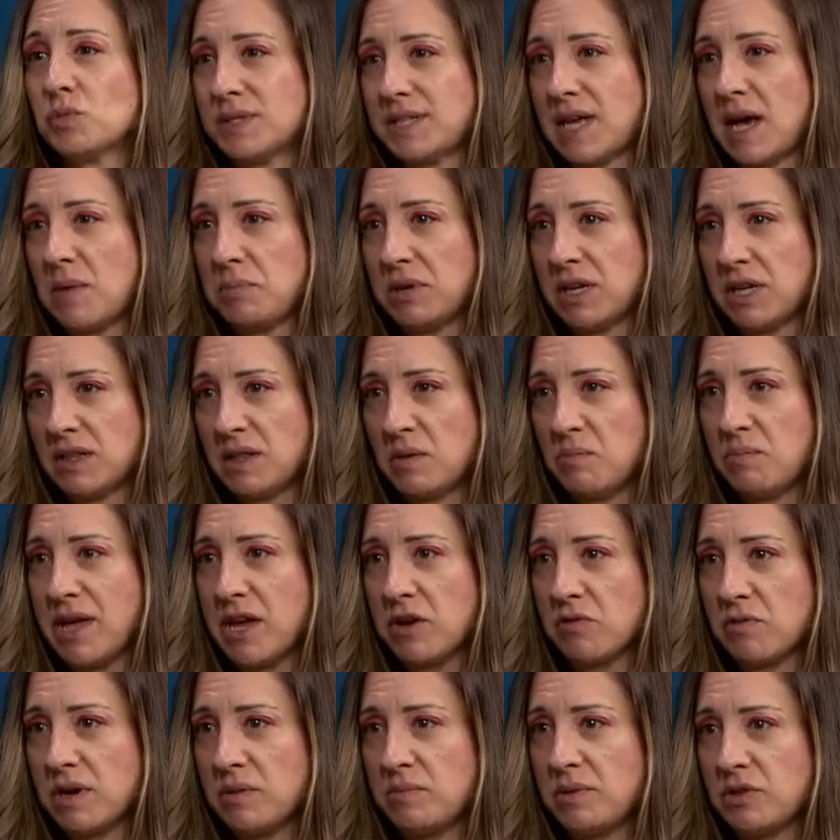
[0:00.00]
what's happening at the
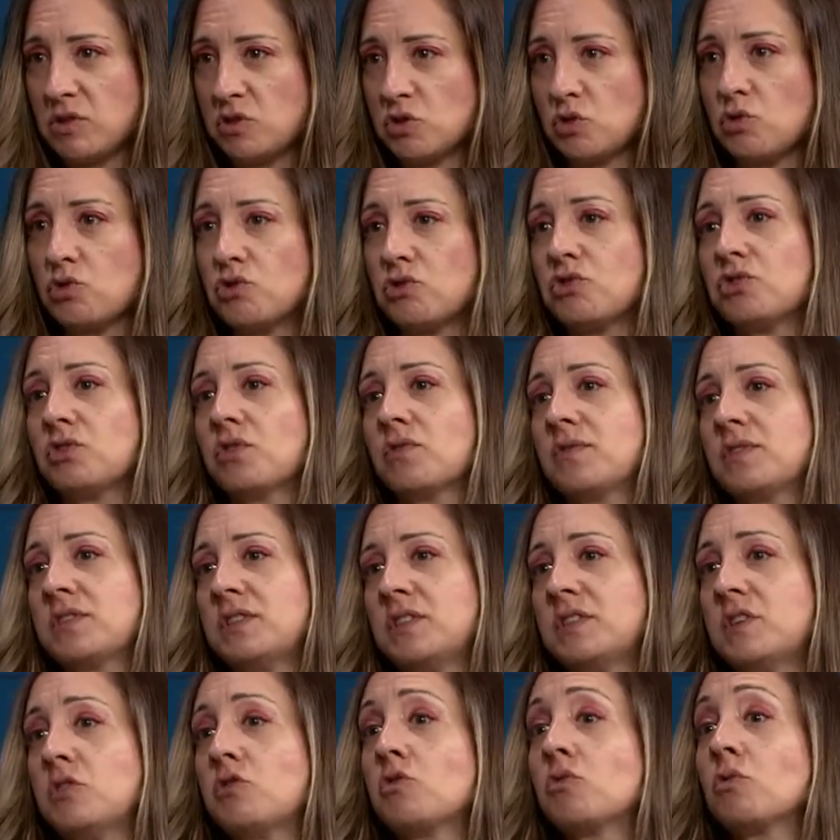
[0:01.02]
bakery, but the social
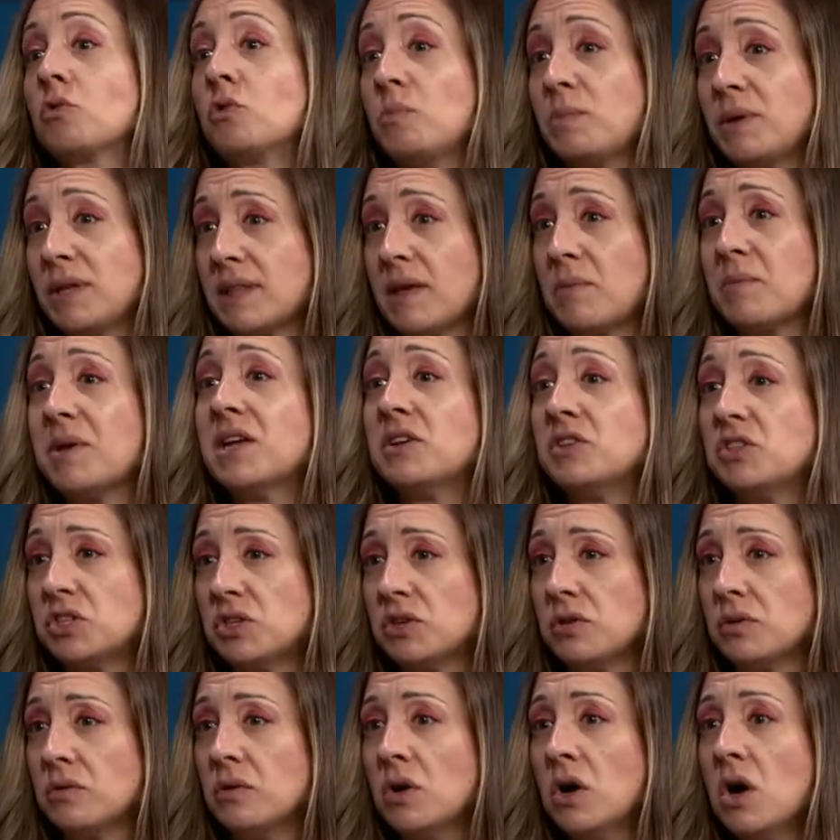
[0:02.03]
services that you're looping them into.